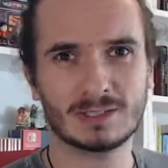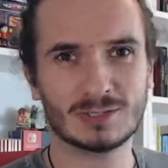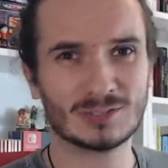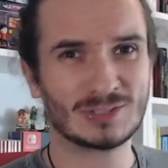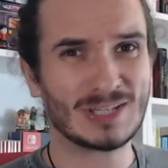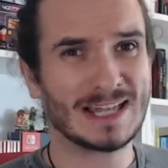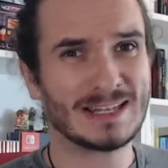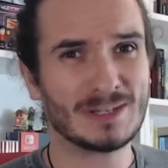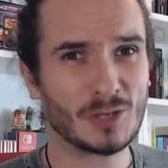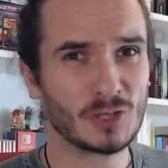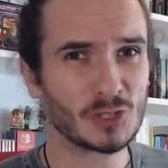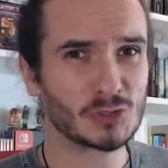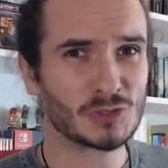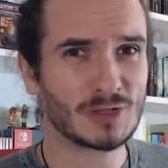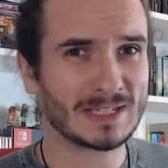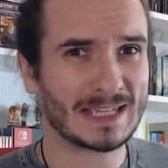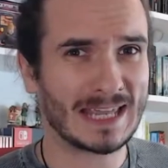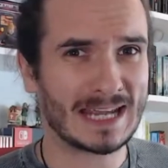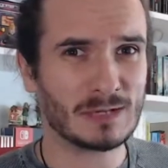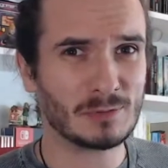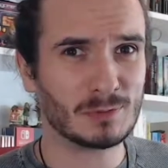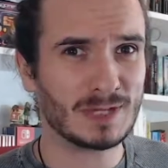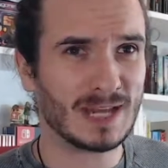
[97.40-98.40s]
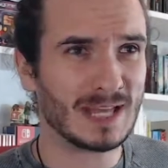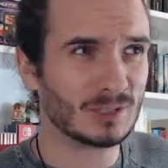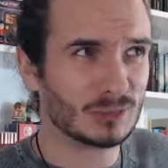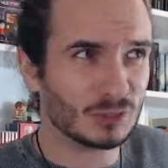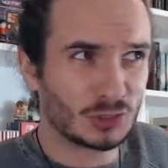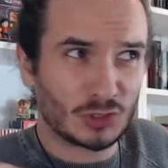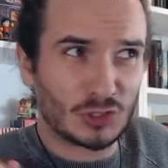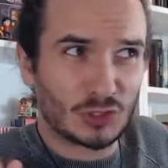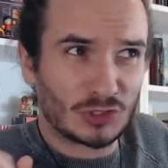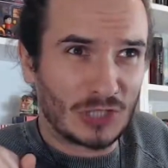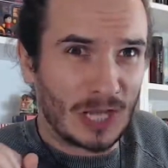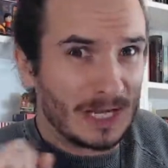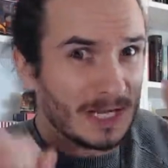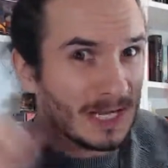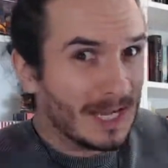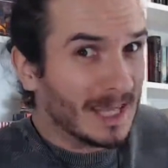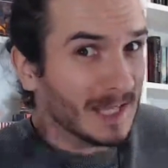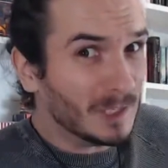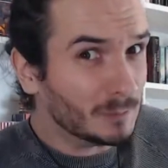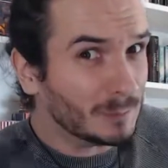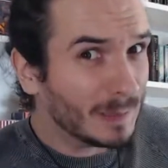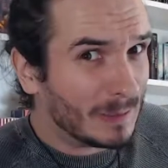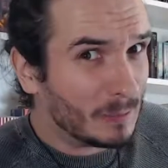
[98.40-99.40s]
that not strike anyone else as just a
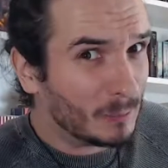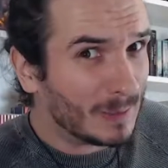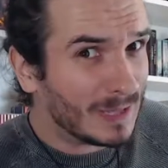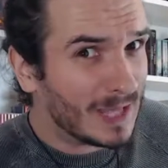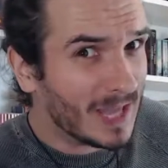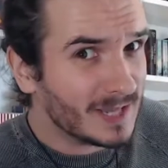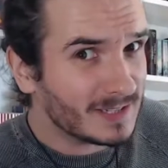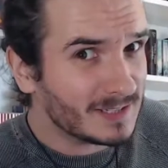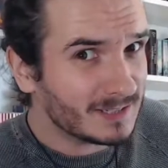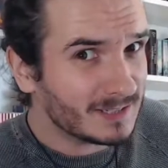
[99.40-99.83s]
little bit weird?